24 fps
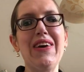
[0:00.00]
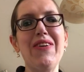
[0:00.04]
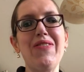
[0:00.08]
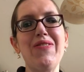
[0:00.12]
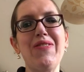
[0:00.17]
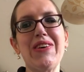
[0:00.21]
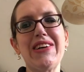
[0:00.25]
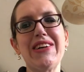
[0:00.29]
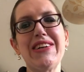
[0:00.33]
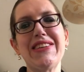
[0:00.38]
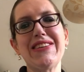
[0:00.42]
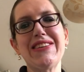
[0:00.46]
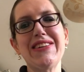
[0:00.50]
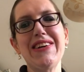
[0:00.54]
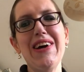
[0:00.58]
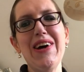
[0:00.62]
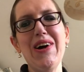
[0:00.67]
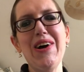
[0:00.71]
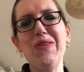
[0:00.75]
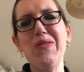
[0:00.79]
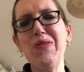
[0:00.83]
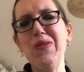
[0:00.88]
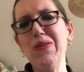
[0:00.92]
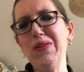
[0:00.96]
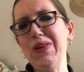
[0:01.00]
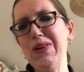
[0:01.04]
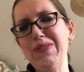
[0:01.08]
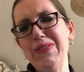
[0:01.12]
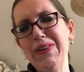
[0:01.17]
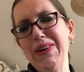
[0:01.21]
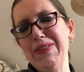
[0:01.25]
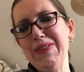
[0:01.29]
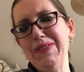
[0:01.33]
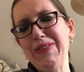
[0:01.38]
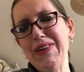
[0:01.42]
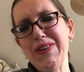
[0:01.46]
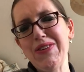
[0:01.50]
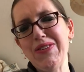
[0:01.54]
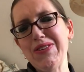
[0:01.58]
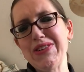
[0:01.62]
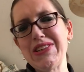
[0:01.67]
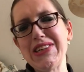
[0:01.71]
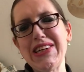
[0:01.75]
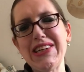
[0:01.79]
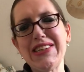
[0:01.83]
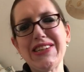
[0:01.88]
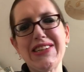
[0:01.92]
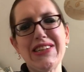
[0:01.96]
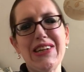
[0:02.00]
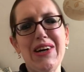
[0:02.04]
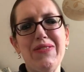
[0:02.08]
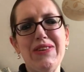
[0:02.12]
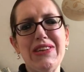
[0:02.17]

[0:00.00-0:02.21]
because I'll probably be a bit naughty and start